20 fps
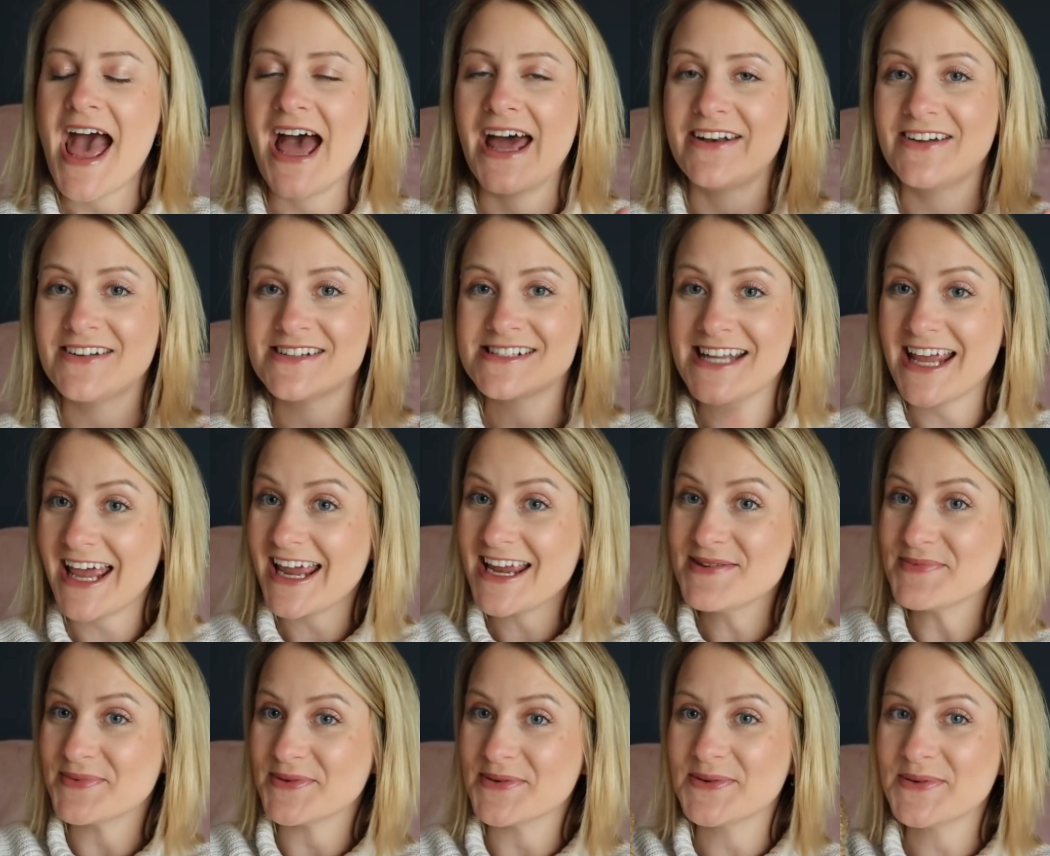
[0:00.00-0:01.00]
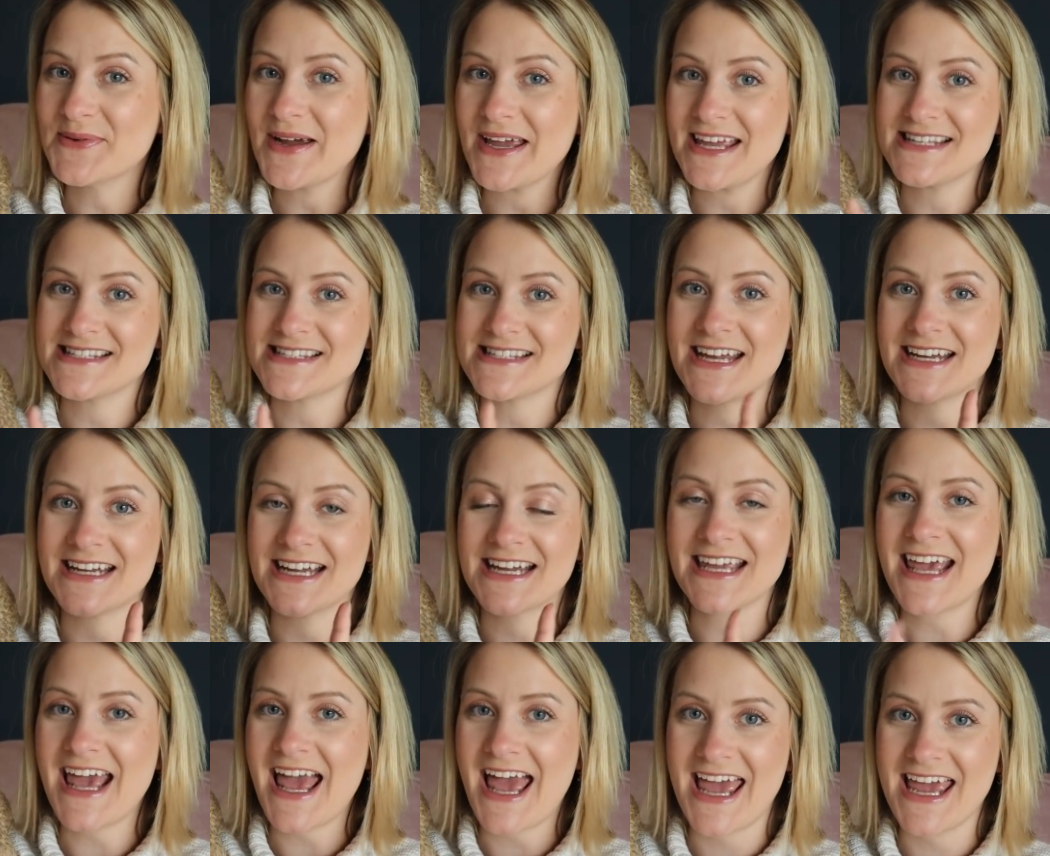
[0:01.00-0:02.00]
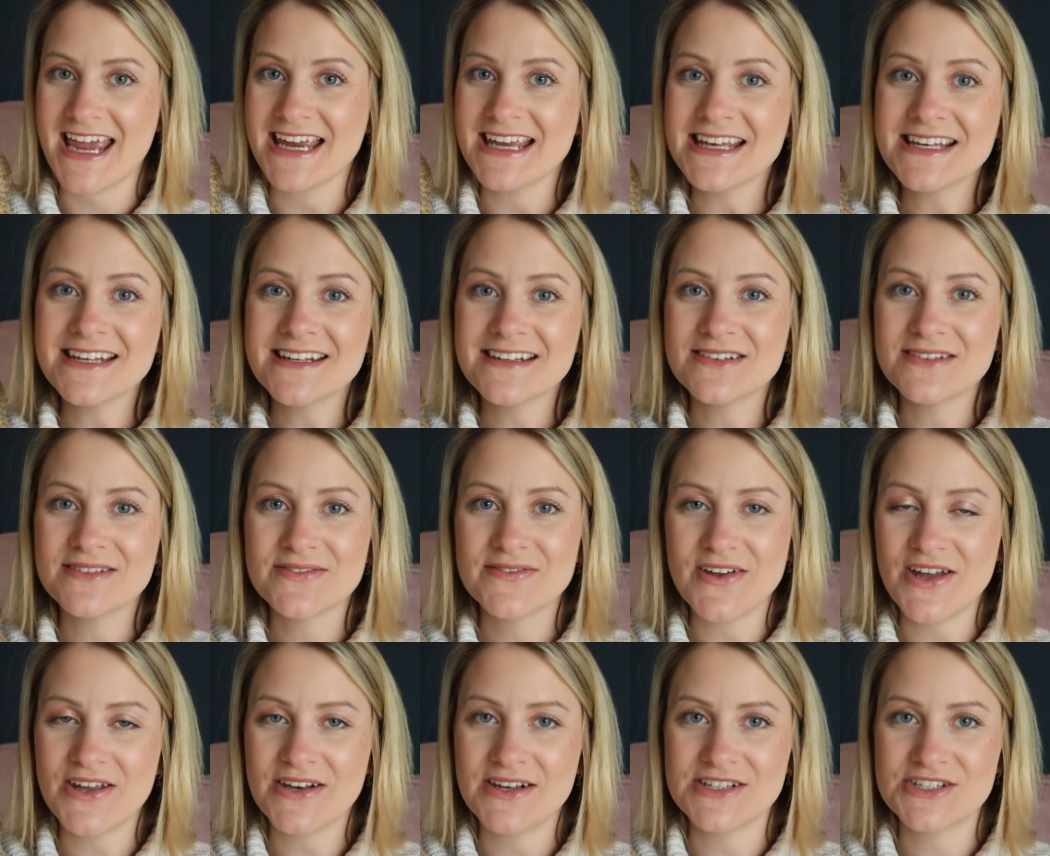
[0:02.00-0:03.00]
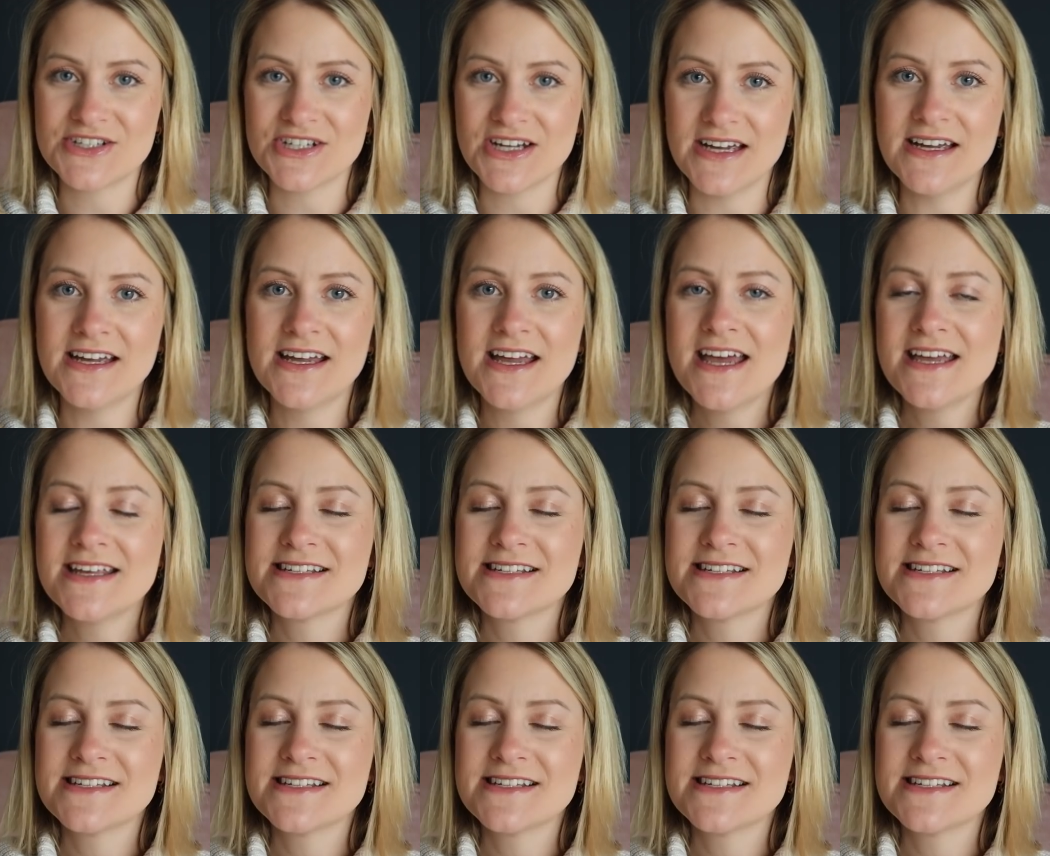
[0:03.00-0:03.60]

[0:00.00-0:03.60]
and our table is like a cane furniture.